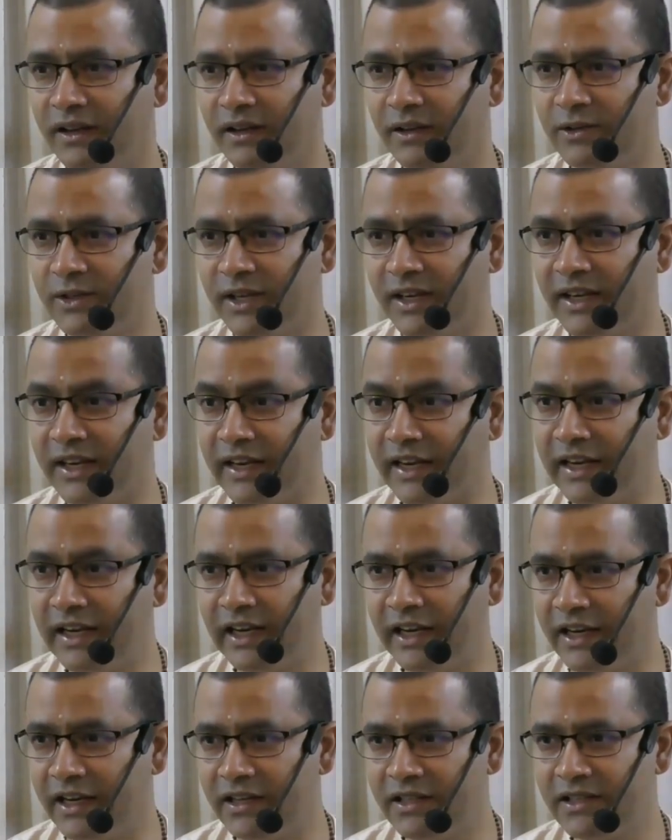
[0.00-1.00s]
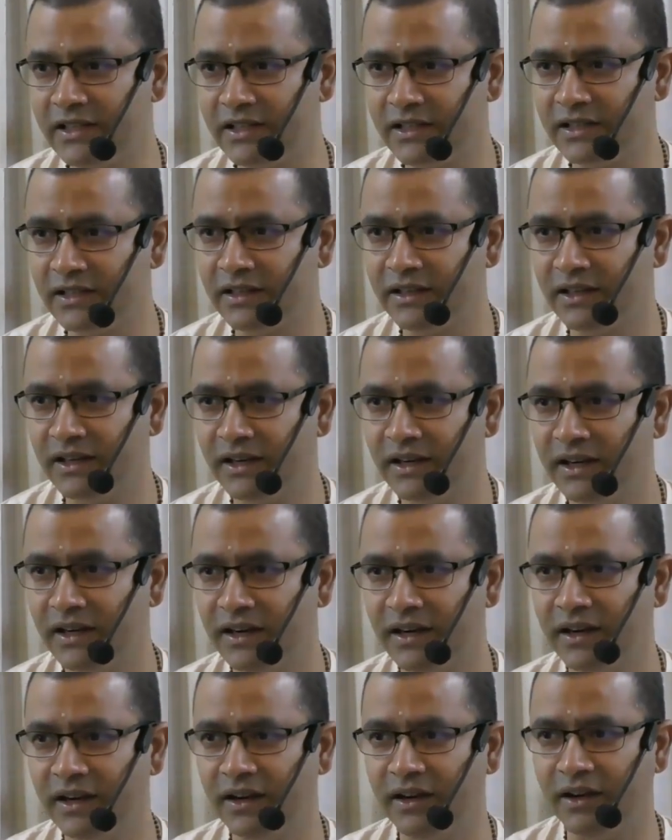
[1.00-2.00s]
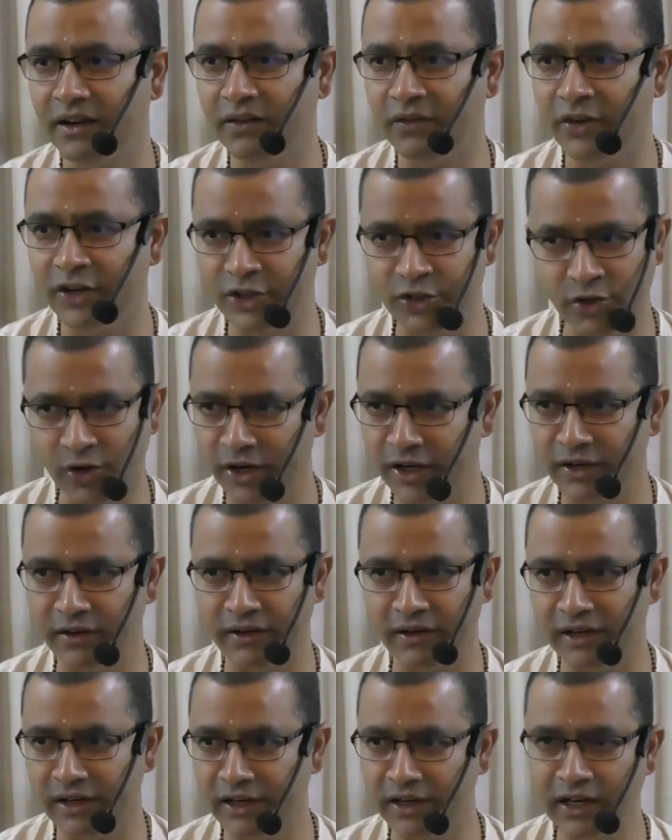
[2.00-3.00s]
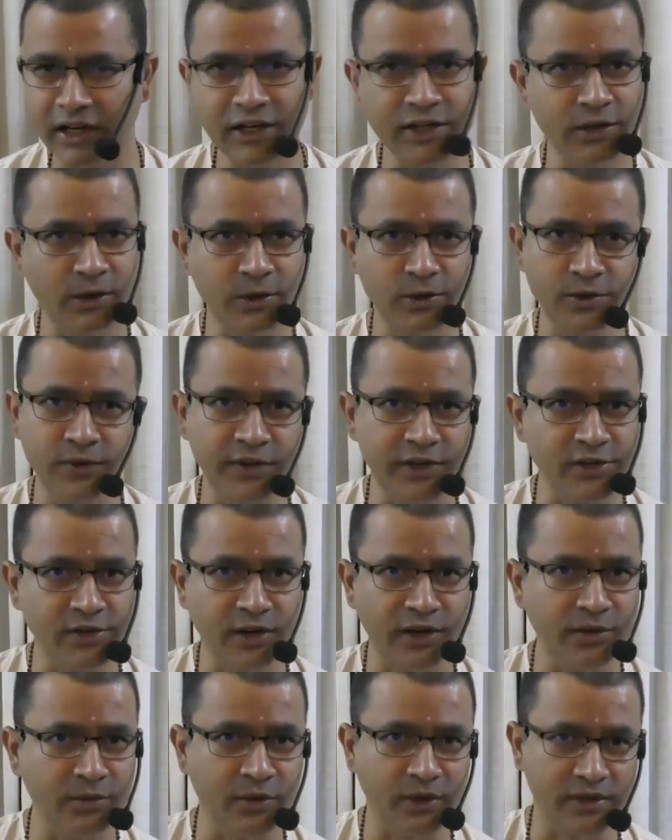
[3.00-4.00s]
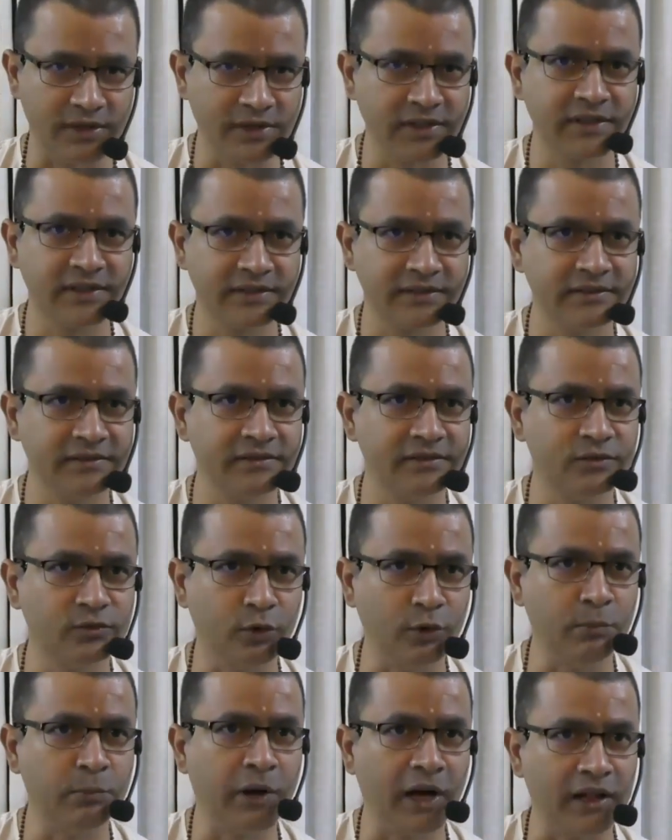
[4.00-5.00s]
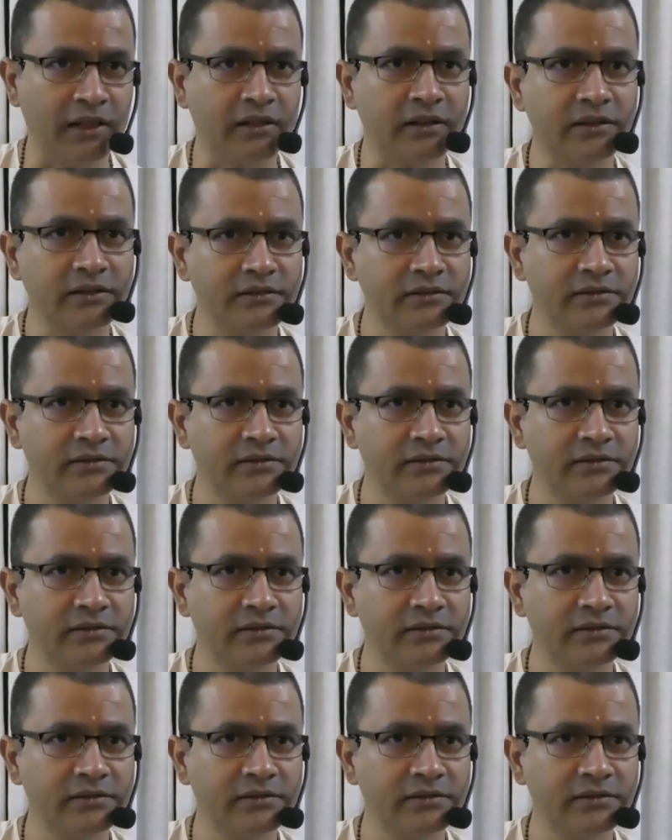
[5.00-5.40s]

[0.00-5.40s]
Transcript: In English, in English also we join words. Footpath.